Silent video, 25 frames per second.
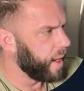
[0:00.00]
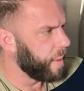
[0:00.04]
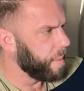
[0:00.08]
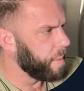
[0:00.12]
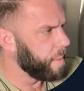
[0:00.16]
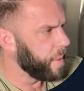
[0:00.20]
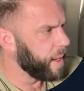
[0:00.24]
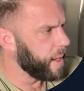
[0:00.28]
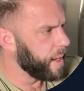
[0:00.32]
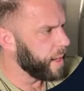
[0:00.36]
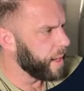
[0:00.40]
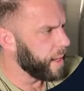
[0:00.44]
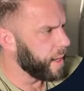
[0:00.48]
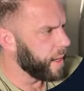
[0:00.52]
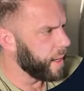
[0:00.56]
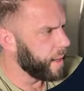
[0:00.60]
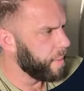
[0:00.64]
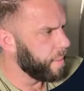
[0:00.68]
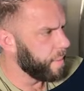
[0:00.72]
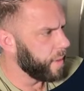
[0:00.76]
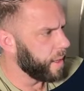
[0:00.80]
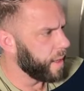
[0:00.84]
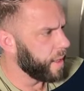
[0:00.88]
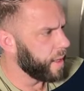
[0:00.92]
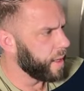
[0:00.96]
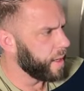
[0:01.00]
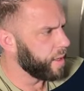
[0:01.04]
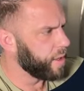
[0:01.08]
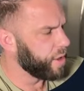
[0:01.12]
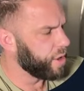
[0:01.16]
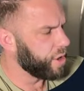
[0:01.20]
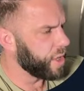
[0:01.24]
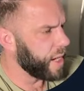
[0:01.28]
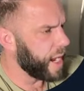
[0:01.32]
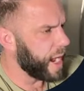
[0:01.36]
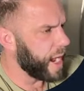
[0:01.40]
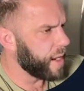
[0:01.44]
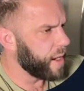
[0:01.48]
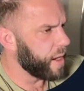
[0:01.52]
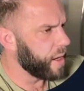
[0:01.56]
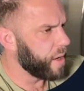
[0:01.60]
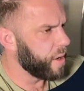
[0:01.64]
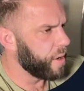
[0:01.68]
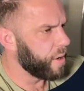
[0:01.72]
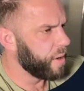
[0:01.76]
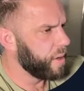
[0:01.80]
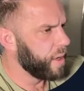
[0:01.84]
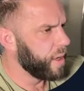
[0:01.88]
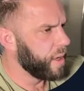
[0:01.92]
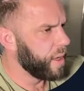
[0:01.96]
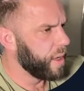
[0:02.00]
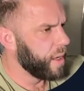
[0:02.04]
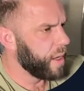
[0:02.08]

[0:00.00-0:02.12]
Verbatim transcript: a medium, and then shadow